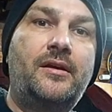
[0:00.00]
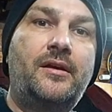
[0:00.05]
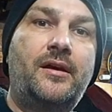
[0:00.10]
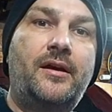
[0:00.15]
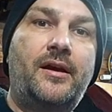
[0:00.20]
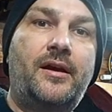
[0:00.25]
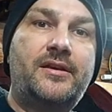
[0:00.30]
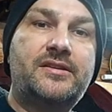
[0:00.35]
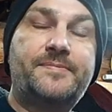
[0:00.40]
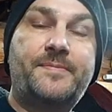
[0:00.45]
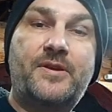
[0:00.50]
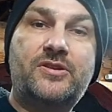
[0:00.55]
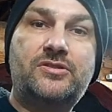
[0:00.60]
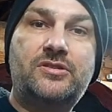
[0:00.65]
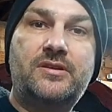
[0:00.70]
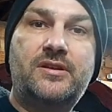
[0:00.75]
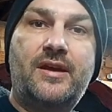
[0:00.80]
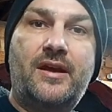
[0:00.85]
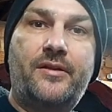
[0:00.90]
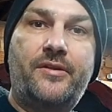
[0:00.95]
uh,
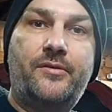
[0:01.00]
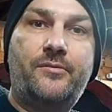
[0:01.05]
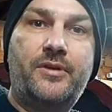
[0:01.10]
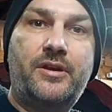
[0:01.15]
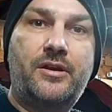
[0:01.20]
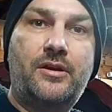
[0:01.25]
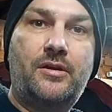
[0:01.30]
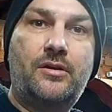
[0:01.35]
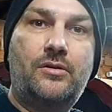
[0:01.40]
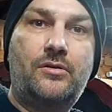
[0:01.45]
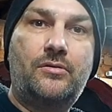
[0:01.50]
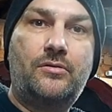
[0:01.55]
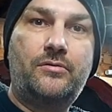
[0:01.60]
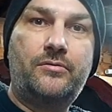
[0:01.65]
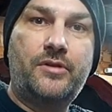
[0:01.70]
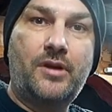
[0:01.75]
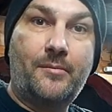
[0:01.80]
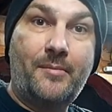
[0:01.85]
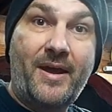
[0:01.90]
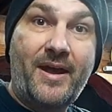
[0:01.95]
especially now that we know,
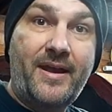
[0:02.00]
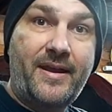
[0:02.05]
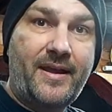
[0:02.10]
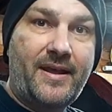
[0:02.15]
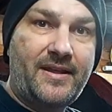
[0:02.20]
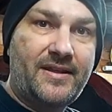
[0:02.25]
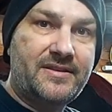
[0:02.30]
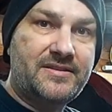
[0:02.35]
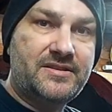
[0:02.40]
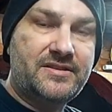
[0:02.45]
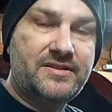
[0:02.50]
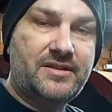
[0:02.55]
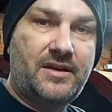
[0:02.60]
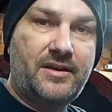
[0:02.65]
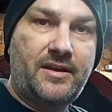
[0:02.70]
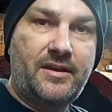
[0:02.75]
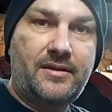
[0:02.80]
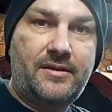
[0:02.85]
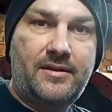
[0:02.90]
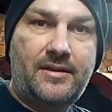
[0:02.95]
you know, my analysis
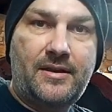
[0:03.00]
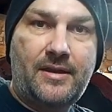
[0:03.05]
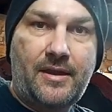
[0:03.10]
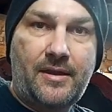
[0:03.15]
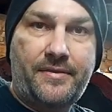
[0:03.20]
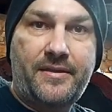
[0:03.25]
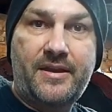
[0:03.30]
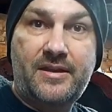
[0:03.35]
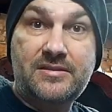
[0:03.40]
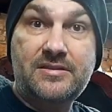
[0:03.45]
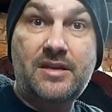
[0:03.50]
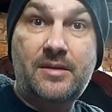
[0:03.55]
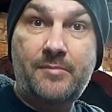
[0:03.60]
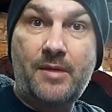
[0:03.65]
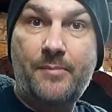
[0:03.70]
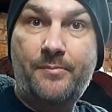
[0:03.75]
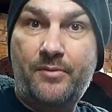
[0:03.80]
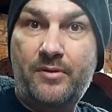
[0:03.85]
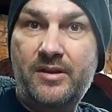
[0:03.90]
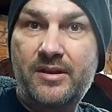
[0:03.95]
on it, uh, I think it's going to
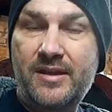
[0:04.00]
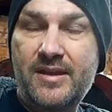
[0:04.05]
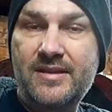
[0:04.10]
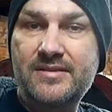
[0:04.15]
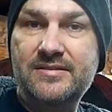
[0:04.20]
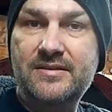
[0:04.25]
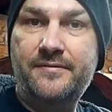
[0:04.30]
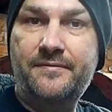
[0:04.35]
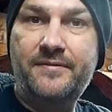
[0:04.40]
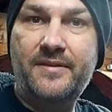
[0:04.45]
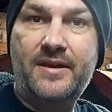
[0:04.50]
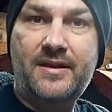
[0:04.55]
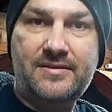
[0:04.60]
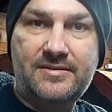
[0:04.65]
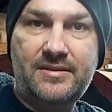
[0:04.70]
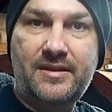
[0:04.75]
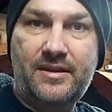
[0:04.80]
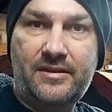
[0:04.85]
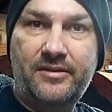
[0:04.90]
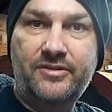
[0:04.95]
be a pretty easy
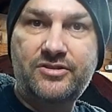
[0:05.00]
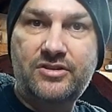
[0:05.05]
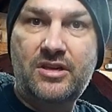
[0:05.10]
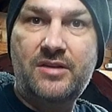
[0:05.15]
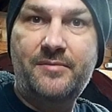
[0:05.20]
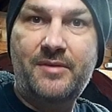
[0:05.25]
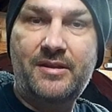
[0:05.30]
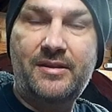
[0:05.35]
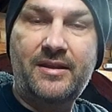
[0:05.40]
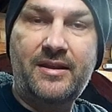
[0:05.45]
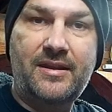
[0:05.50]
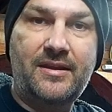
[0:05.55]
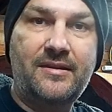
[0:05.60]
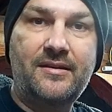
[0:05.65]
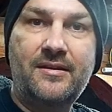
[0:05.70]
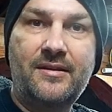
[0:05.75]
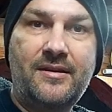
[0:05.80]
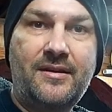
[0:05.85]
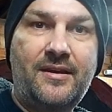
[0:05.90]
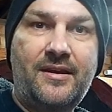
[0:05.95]
fix, like legitimately, and
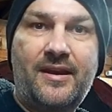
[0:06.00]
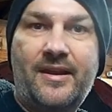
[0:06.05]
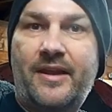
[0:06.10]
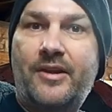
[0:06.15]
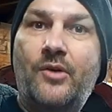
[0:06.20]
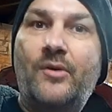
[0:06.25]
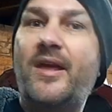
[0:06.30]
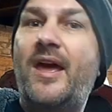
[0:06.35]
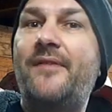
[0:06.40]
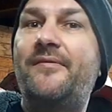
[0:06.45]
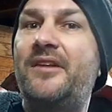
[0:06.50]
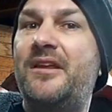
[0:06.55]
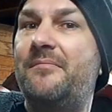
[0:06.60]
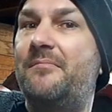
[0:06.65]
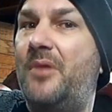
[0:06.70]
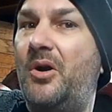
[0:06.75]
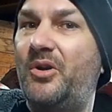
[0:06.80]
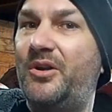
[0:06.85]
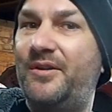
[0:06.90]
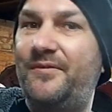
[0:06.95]
and I don't have any
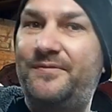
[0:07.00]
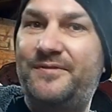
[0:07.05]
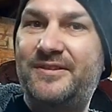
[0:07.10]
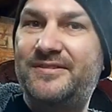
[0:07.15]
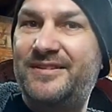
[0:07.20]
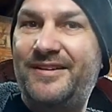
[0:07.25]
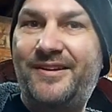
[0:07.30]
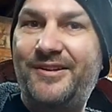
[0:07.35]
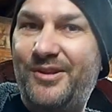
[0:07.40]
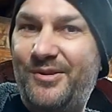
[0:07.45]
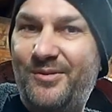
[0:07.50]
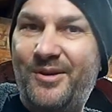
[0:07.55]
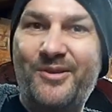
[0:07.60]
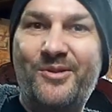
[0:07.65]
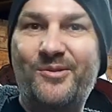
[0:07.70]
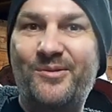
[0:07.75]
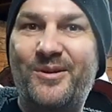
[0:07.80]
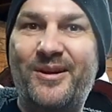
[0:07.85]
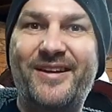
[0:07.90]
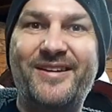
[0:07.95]
motive to tell you
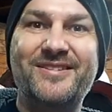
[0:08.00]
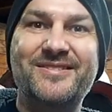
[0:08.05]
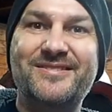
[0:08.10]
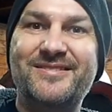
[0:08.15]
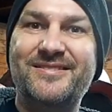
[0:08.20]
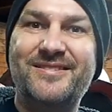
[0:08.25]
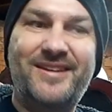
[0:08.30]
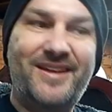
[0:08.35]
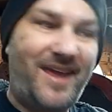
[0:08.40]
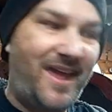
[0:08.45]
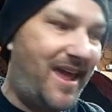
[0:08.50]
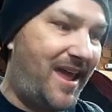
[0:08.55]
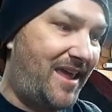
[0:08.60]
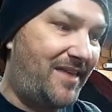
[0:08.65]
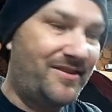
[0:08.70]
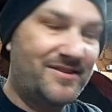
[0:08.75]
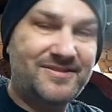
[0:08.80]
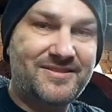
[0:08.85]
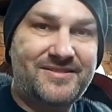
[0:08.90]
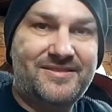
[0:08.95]
otherwise. A,
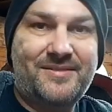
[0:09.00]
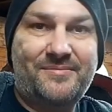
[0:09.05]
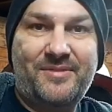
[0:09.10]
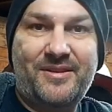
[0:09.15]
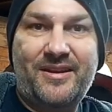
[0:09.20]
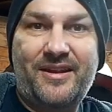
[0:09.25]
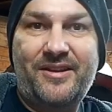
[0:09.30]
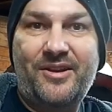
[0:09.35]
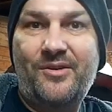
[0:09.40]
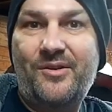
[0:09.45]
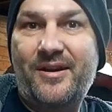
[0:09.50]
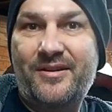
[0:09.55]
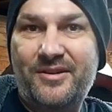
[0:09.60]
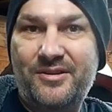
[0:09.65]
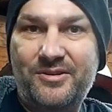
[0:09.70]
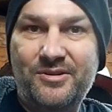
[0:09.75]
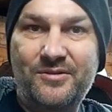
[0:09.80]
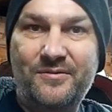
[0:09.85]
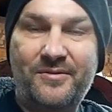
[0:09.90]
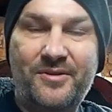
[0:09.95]
this is something I know how to
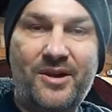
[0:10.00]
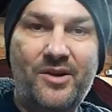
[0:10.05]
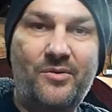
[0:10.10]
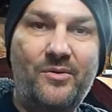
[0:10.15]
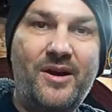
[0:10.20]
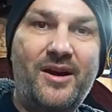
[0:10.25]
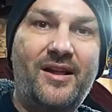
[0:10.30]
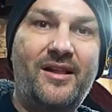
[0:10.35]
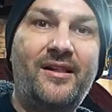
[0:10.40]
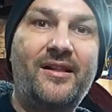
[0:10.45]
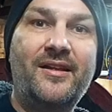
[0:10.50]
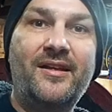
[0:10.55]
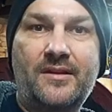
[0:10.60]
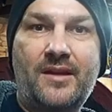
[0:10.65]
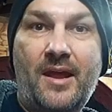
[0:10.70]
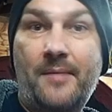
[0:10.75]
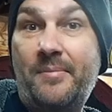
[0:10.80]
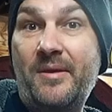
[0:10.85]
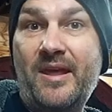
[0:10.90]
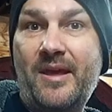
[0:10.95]
do very well,
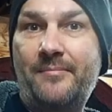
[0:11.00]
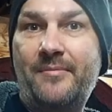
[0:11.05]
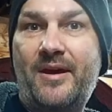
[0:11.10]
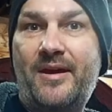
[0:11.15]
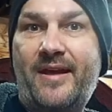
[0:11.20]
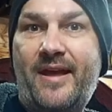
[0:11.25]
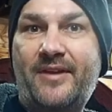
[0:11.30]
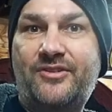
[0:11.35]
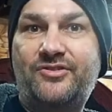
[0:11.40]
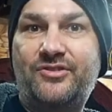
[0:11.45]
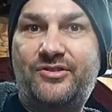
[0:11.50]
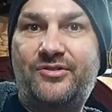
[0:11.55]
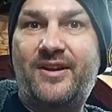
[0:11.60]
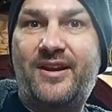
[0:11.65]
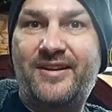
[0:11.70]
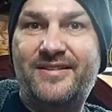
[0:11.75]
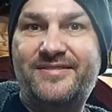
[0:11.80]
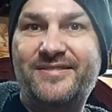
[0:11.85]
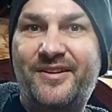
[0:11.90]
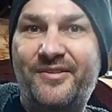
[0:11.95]
and B, I'm not actually
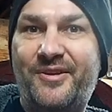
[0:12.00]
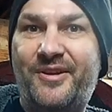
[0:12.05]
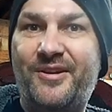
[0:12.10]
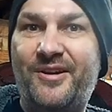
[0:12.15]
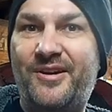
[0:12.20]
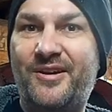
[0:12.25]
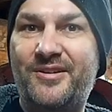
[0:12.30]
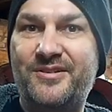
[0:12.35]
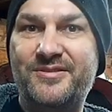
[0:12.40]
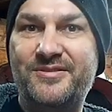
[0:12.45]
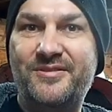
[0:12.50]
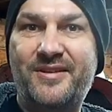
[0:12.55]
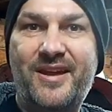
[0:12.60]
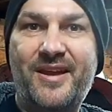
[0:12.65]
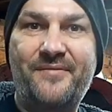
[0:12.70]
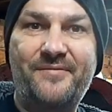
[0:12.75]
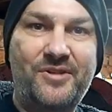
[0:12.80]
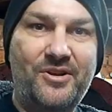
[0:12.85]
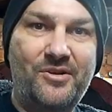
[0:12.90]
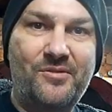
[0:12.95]
trying to sell the car, so I
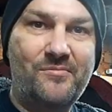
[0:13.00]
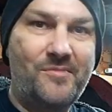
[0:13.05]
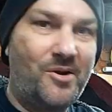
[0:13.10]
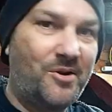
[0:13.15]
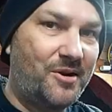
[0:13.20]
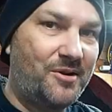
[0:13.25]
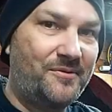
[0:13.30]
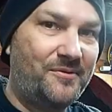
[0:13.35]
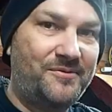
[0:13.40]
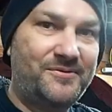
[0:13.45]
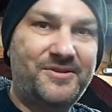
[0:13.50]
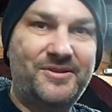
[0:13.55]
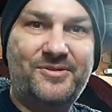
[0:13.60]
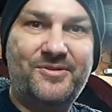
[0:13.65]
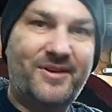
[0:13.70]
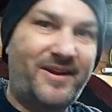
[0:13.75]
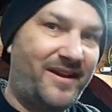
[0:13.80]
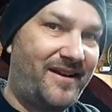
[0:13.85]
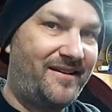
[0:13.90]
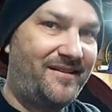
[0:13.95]
have no motive to
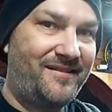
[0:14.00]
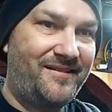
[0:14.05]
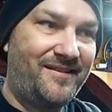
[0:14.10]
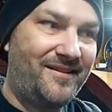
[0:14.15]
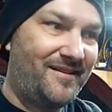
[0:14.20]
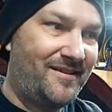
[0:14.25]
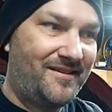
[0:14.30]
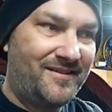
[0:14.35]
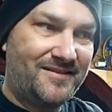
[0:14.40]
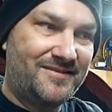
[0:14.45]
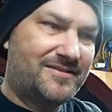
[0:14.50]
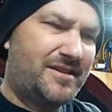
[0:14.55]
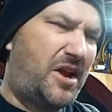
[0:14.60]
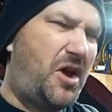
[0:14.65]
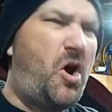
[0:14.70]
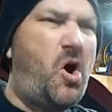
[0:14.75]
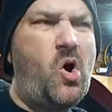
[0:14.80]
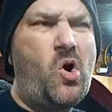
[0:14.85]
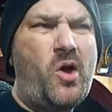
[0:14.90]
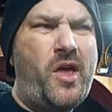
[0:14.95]
try and say,
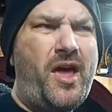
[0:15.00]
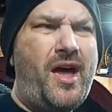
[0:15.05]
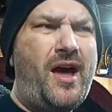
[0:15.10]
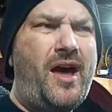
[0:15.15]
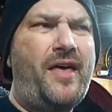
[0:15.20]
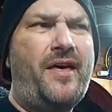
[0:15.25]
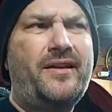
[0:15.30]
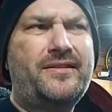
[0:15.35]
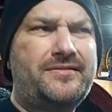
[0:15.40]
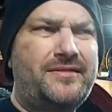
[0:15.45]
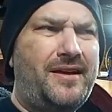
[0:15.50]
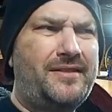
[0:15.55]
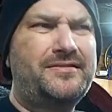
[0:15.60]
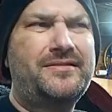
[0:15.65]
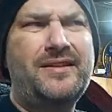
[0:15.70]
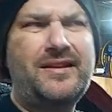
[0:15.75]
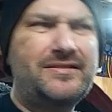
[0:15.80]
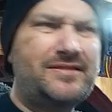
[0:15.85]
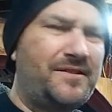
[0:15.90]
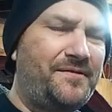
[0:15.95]
oh yeah, that, that's
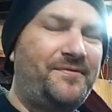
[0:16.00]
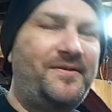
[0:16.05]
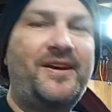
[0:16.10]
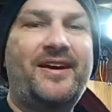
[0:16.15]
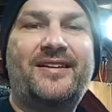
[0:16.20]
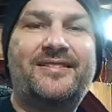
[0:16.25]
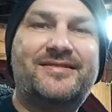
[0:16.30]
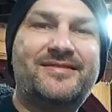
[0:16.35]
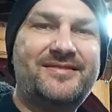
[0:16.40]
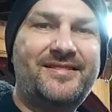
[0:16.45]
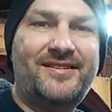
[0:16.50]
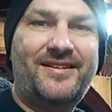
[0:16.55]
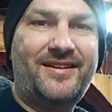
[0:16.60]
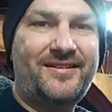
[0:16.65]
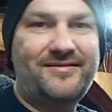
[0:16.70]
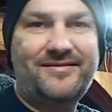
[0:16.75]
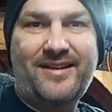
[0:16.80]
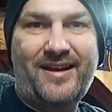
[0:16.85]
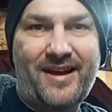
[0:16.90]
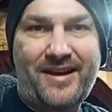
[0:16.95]
an easy fix.
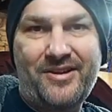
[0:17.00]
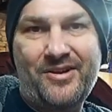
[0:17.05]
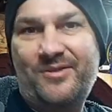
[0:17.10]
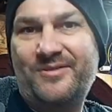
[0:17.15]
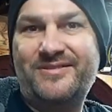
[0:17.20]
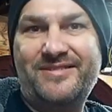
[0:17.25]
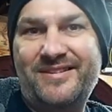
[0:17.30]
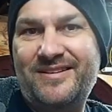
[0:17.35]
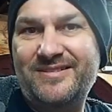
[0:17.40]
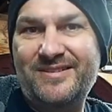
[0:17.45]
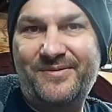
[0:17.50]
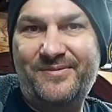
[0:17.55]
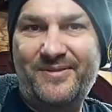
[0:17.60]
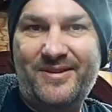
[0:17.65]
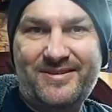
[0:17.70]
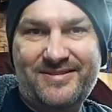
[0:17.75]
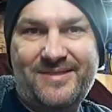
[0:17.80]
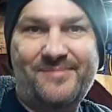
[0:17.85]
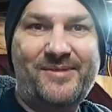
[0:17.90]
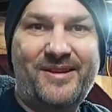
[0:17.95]
I I know it's an easy
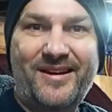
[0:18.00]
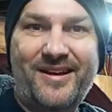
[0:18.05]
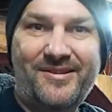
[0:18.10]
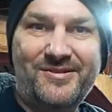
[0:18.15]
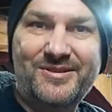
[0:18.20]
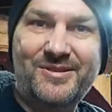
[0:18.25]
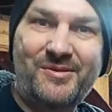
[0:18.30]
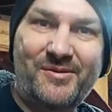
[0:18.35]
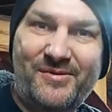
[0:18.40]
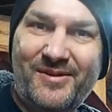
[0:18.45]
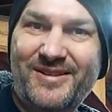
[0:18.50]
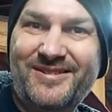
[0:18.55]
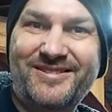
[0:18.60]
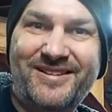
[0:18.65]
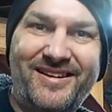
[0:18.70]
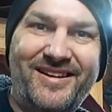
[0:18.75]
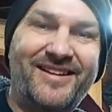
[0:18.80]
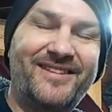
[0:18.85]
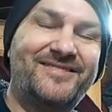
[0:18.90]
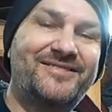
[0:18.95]
fix. I'm the guy who's going to be
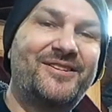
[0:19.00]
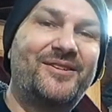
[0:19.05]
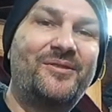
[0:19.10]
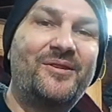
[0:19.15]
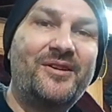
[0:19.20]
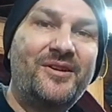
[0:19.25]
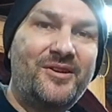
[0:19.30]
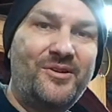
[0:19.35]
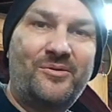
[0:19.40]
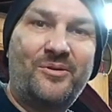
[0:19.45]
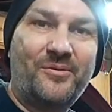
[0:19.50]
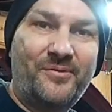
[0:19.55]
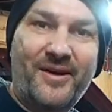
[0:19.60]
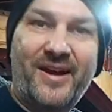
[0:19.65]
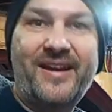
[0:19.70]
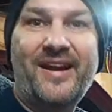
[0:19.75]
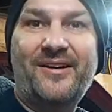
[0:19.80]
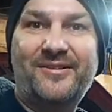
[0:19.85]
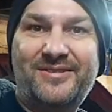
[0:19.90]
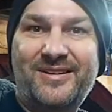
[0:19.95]
fixing it, so we'll
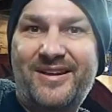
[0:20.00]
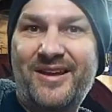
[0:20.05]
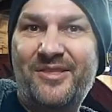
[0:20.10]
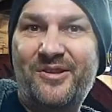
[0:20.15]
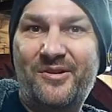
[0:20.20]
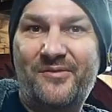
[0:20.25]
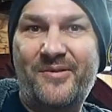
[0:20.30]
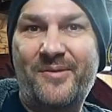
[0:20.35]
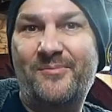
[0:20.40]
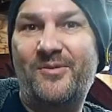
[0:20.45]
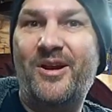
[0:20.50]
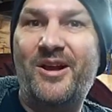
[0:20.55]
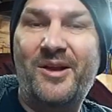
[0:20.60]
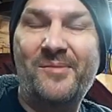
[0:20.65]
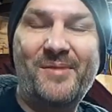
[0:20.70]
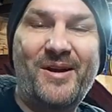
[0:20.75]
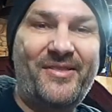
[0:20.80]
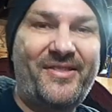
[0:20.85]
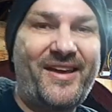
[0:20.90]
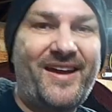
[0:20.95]
find out together if I'm wrong
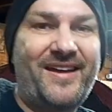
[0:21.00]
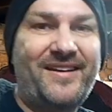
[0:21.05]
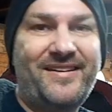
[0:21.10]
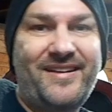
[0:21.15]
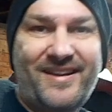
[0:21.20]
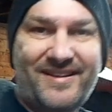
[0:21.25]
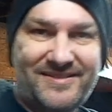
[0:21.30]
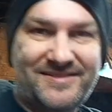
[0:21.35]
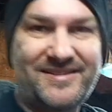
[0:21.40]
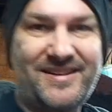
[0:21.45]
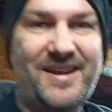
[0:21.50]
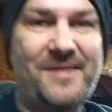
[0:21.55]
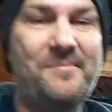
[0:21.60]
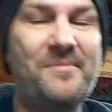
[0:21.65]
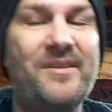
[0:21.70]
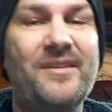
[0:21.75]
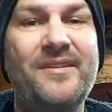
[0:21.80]
about that next time.